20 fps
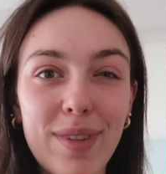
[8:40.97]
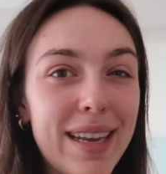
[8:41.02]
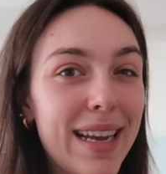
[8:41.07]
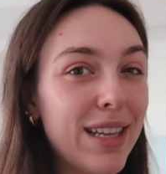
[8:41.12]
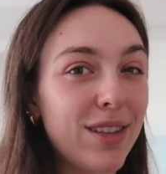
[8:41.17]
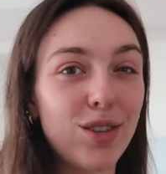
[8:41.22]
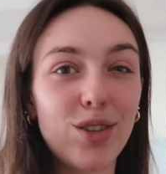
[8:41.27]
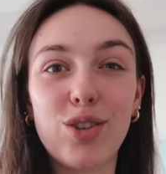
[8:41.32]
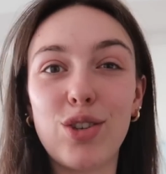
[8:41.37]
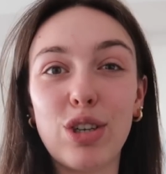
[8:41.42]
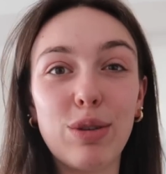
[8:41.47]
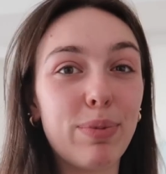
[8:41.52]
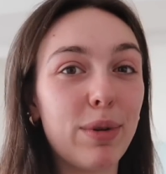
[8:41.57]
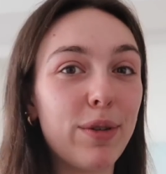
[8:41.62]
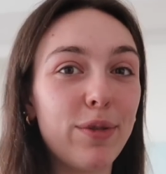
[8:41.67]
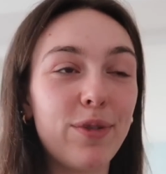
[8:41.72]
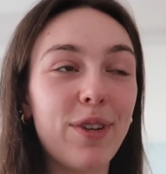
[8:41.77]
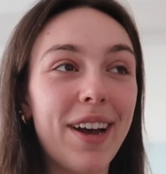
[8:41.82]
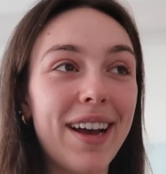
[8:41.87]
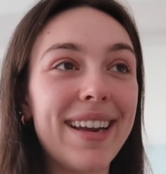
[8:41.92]
It's super
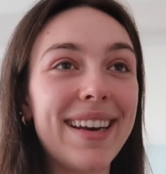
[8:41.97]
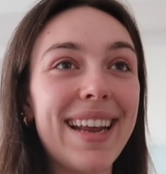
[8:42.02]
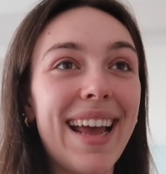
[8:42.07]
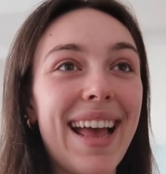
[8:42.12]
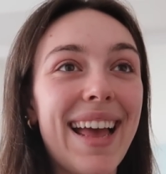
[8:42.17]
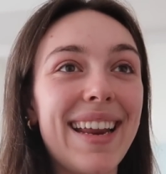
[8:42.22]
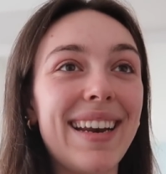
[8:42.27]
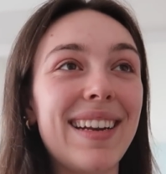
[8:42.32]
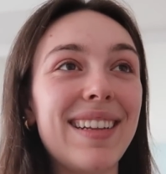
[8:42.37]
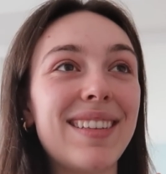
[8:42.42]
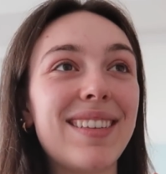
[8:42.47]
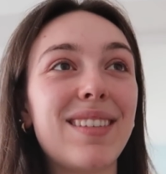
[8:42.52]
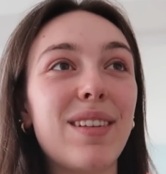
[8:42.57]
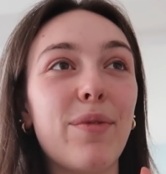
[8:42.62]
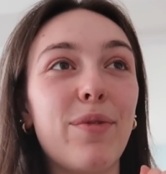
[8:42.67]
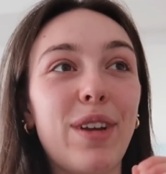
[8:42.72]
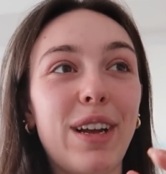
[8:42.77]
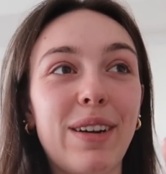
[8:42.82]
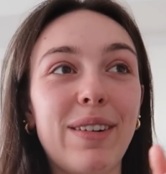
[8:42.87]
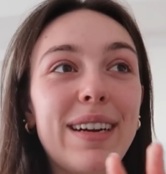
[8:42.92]
fun and it's
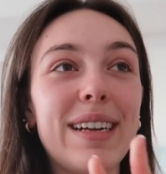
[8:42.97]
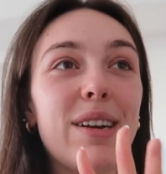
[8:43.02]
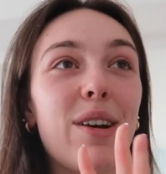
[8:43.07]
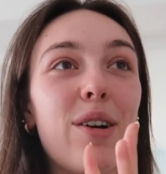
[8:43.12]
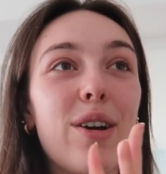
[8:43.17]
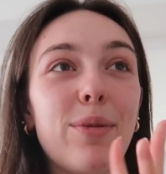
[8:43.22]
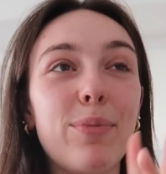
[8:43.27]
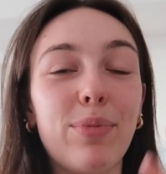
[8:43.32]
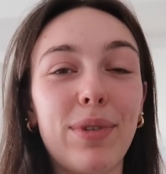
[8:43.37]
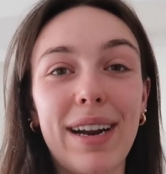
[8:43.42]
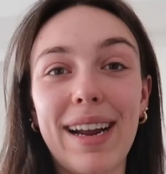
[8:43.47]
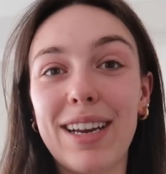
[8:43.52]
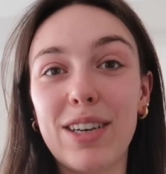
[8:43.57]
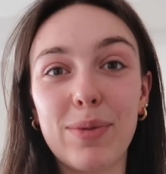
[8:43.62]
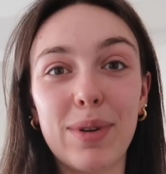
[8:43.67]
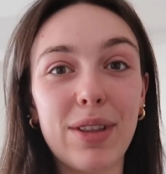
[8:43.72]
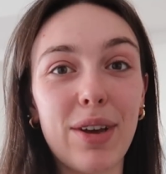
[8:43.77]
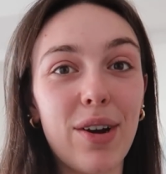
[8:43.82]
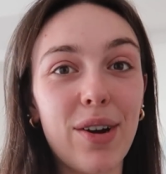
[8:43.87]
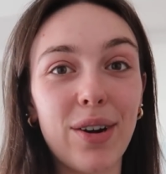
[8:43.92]
very on brand
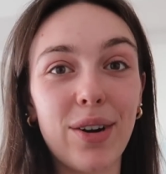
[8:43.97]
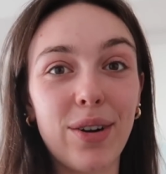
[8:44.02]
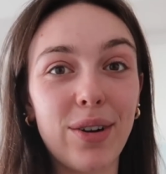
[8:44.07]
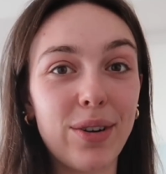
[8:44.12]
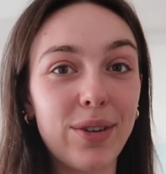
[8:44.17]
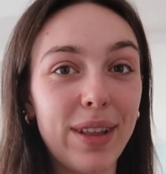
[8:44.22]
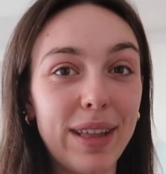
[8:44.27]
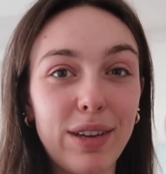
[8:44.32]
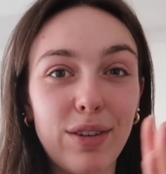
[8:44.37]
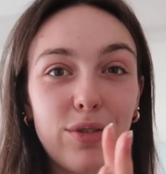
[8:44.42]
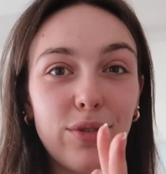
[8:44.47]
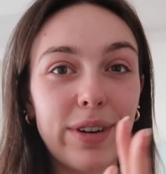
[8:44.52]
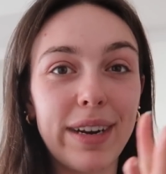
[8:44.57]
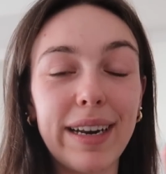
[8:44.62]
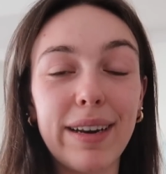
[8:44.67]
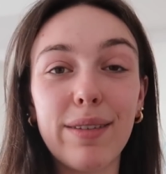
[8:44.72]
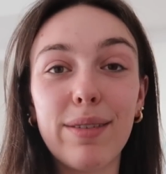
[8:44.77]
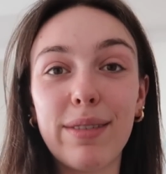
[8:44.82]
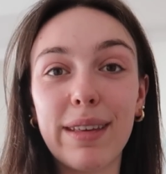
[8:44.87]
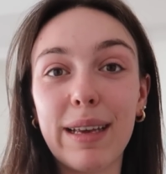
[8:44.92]
with our like
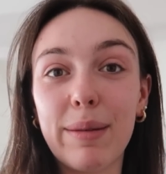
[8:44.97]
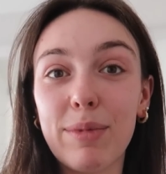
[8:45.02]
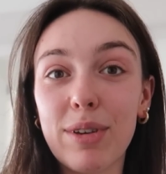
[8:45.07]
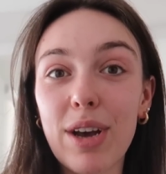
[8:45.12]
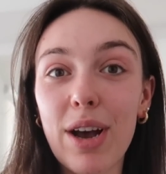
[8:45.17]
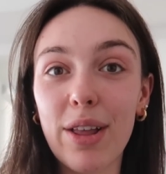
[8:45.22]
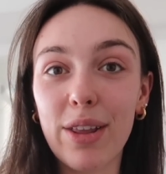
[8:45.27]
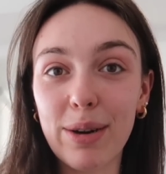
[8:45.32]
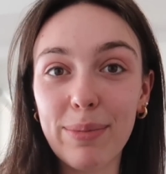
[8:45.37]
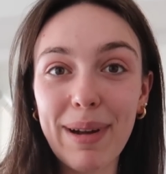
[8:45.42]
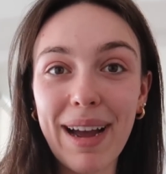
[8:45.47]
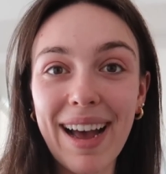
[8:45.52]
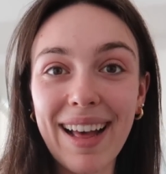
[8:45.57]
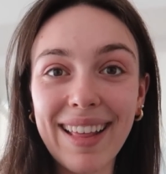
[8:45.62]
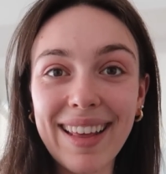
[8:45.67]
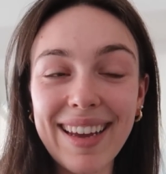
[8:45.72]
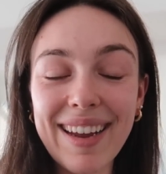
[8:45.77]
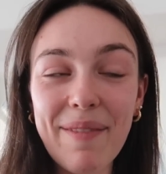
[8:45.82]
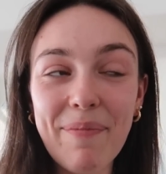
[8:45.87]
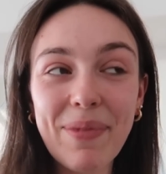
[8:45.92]
green theme color
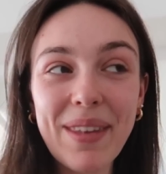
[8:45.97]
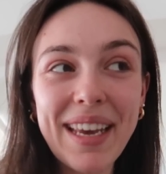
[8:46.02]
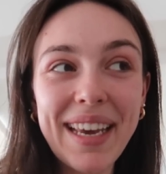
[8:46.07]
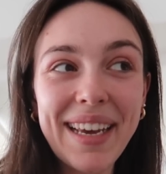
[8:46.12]
palette.